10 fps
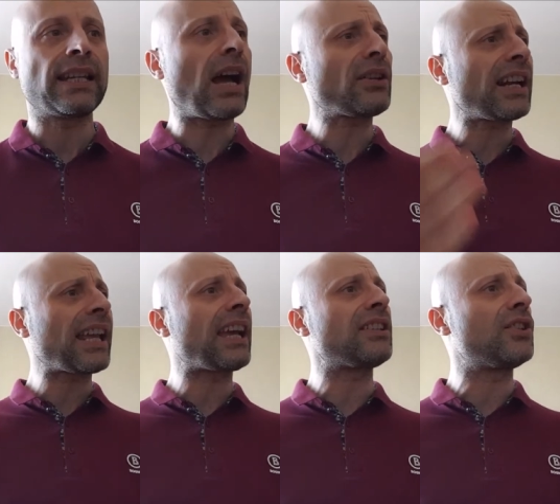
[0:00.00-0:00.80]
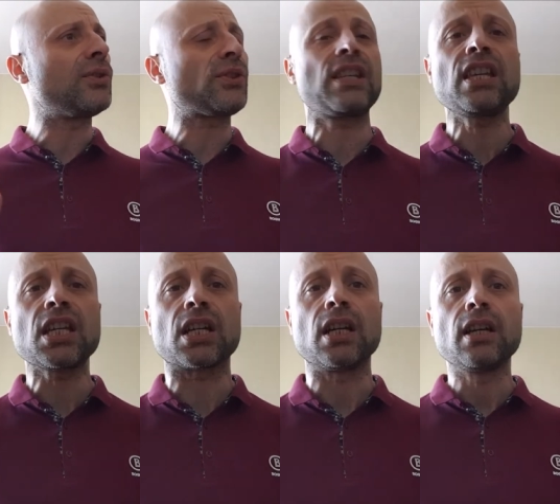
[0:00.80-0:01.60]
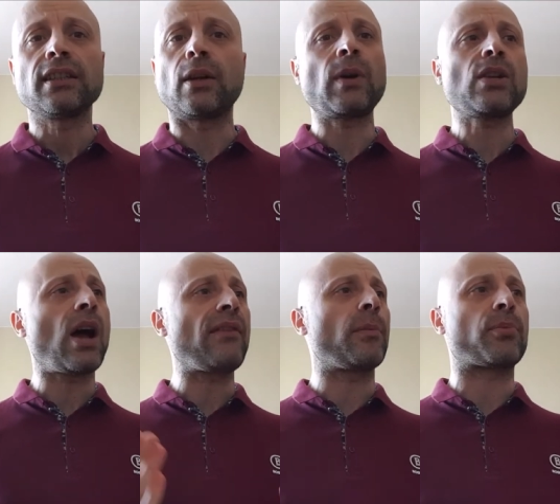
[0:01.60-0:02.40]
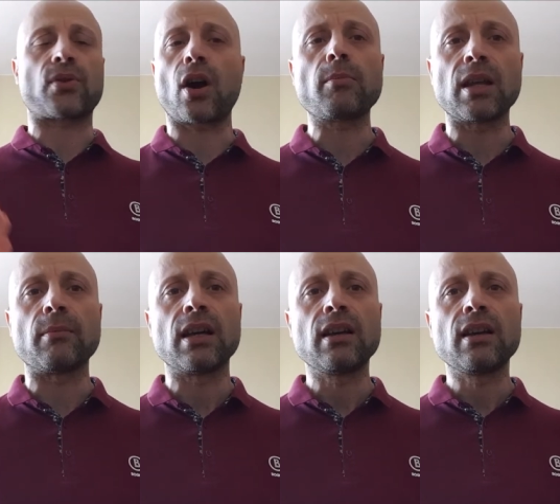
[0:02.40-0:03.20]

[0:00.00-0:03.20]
Now that I get used here, then when you have a problem,